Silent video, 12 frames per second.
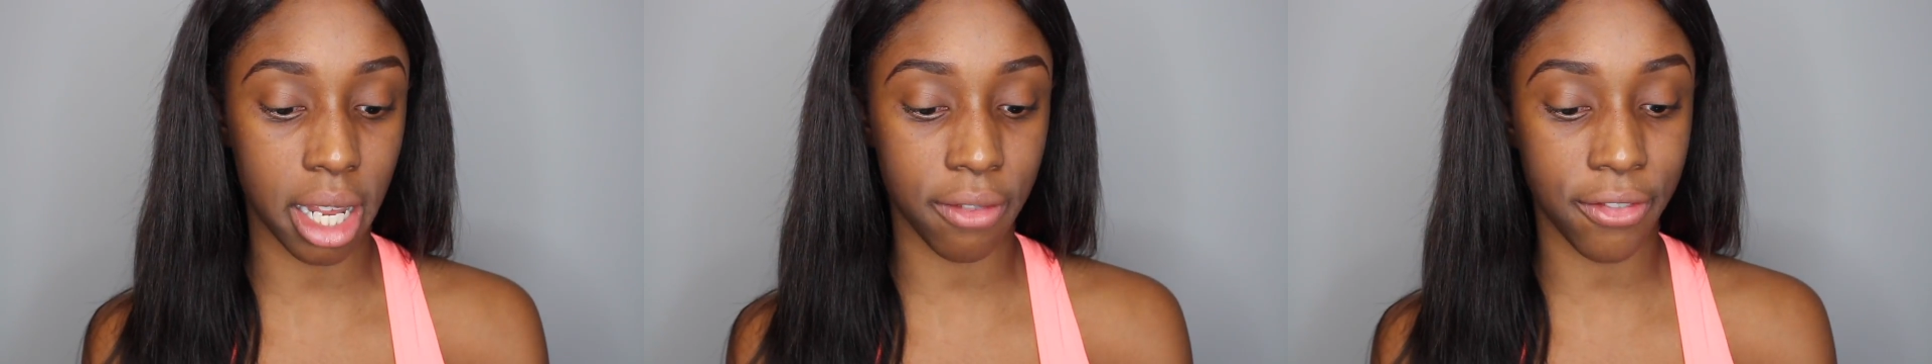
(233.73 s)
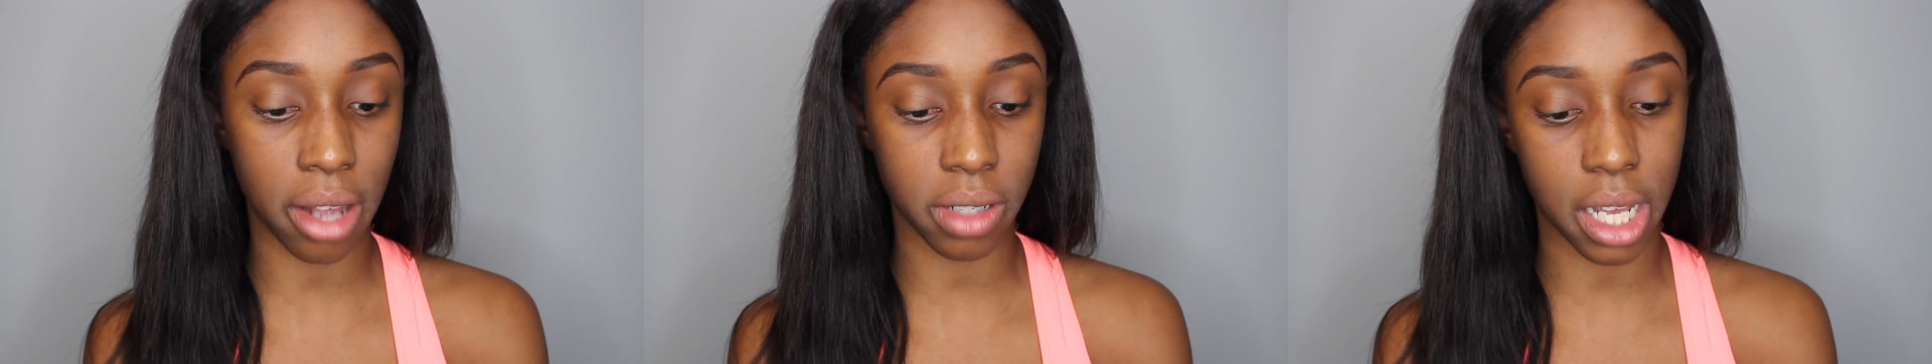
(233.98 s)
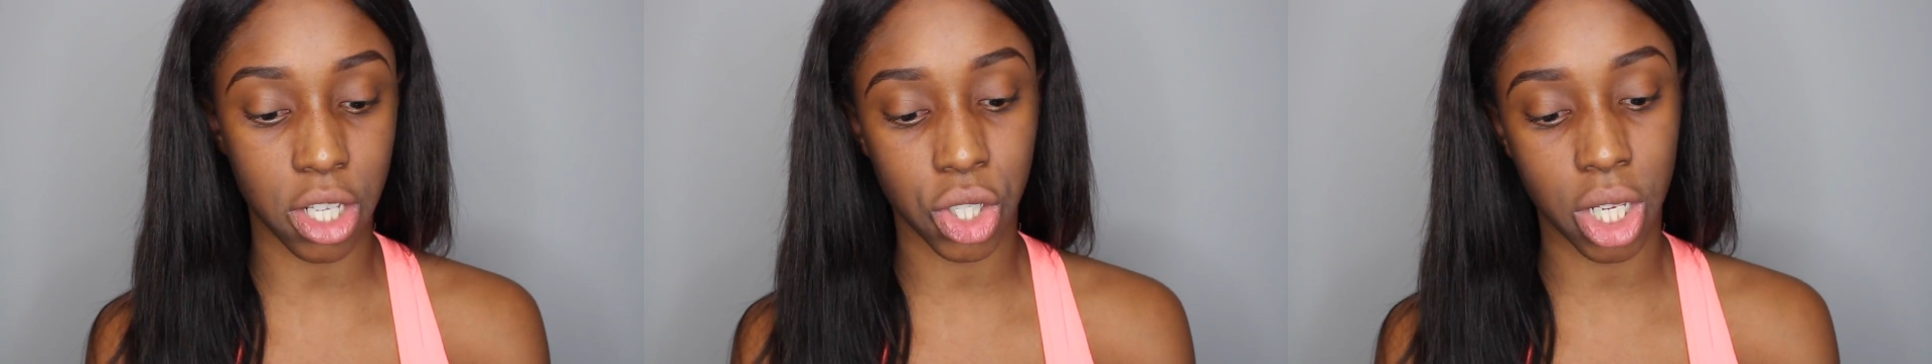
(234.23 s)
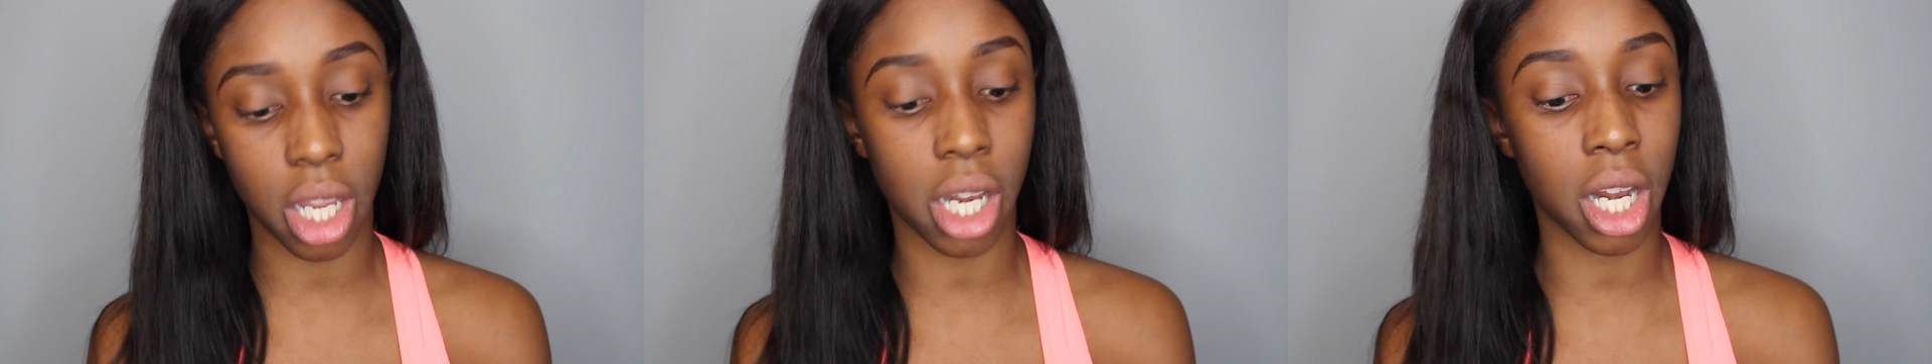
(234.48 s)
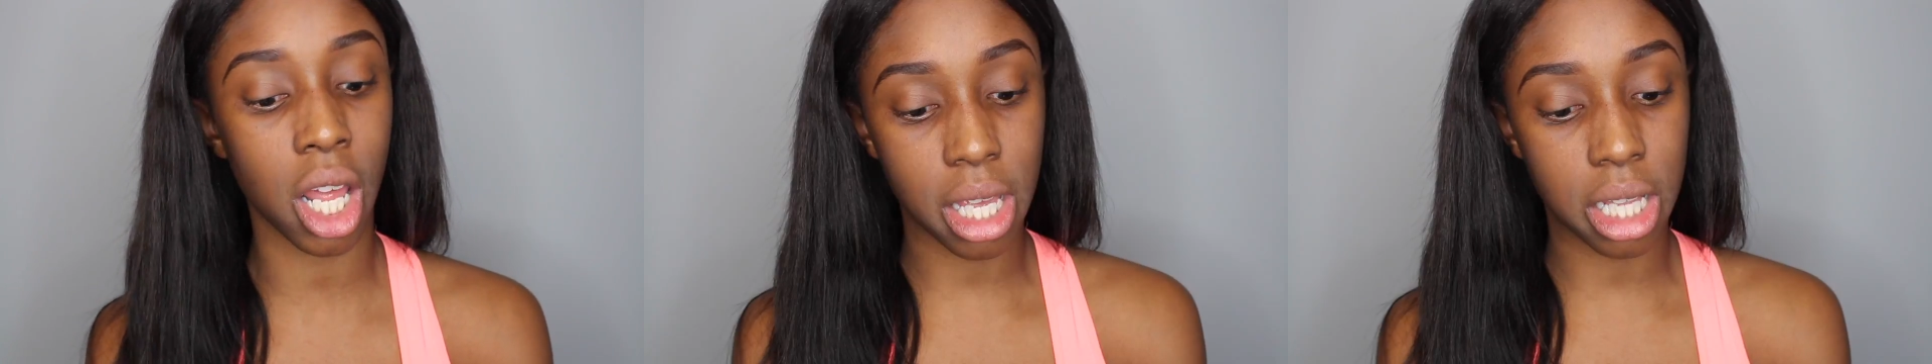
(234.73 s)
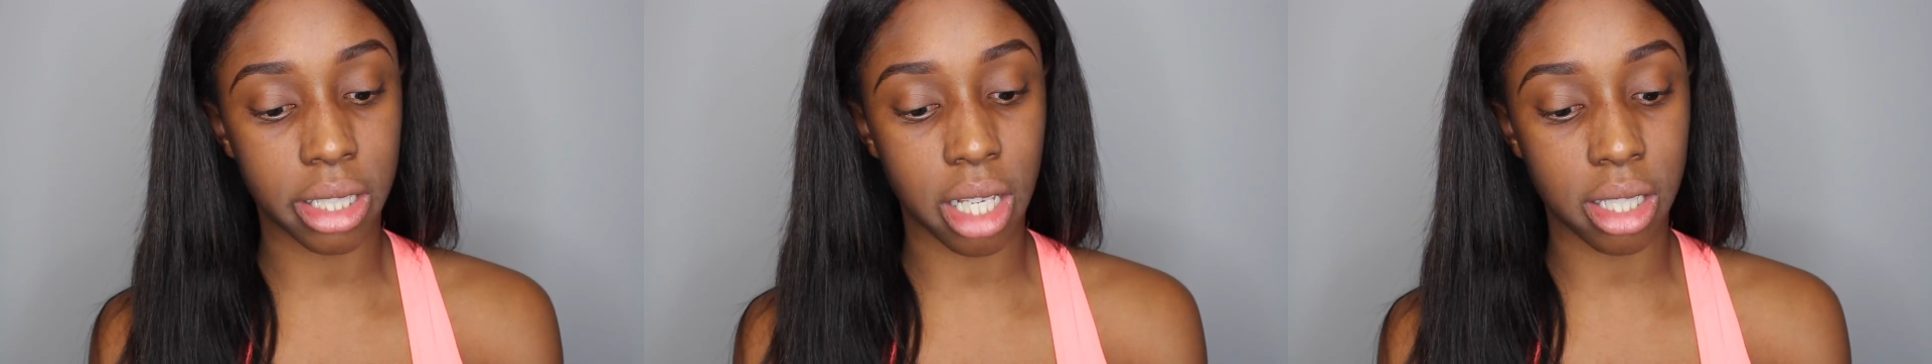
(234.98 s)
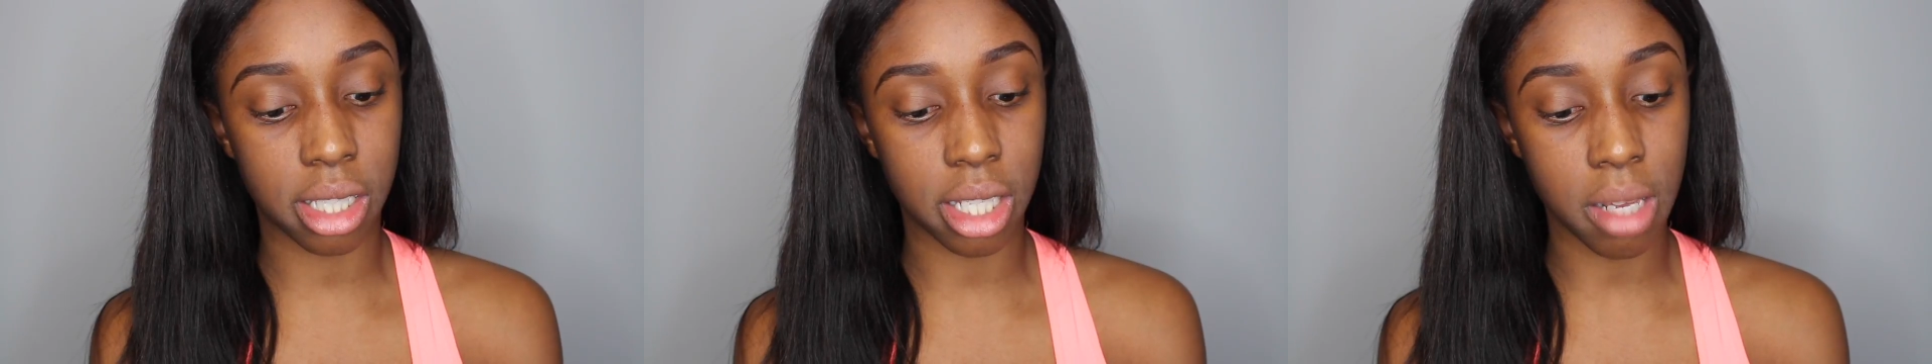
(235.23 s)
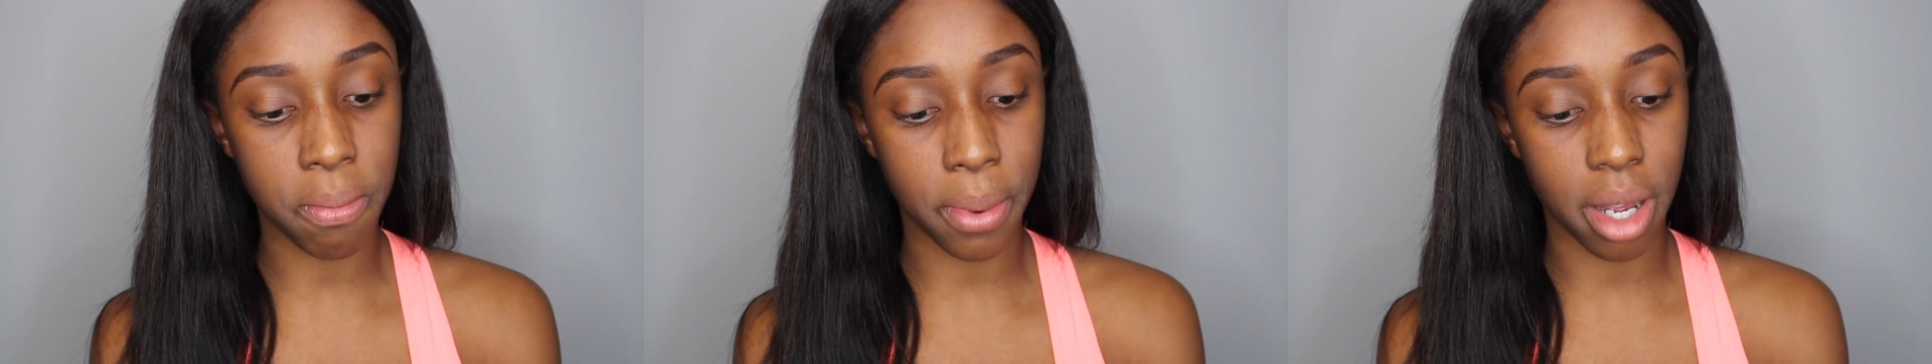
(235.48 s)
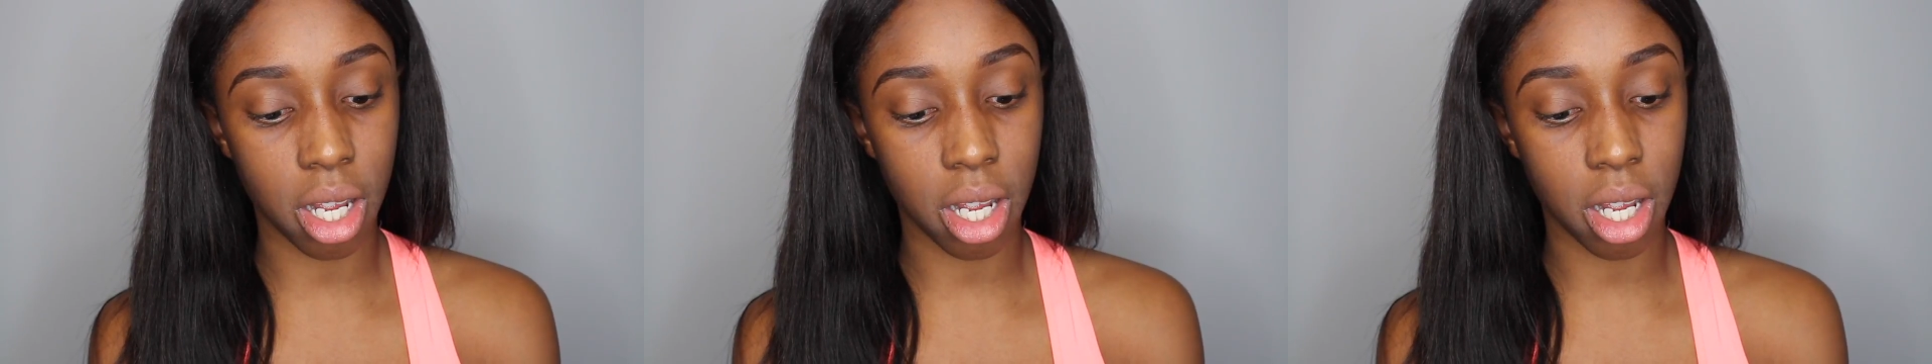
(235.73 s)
In Foundation in Deep